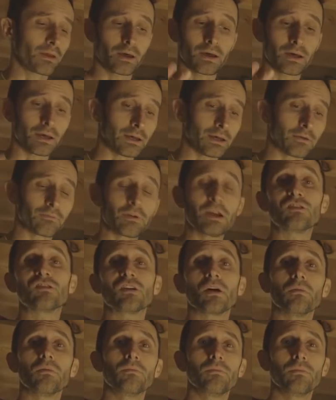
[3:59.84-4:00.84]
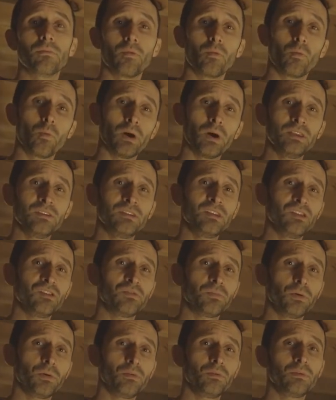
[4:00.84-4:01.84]
uh, ratio, one
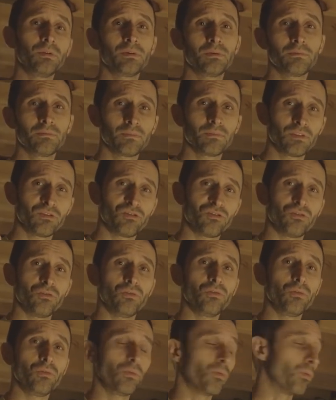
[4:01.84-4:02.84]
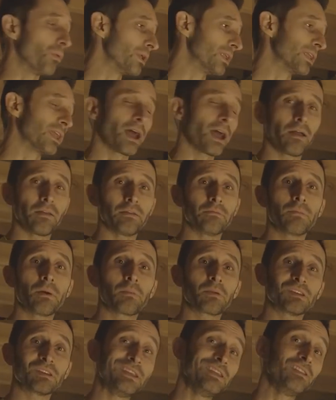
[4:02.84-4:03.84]
teaspoon to one gallon.
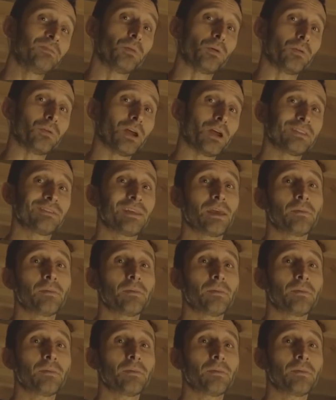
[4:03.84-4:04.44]
Remember, teaspoon, not